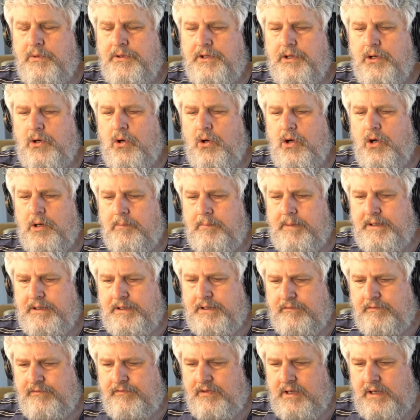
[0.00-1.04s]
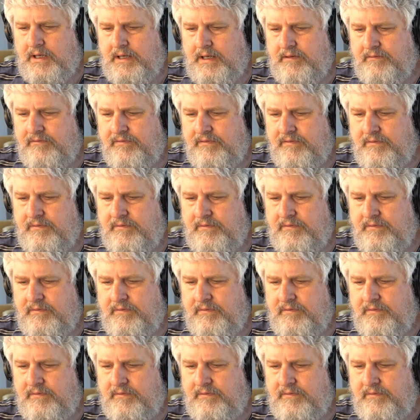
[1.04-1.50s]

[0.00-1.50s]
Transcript: with an augmented 5.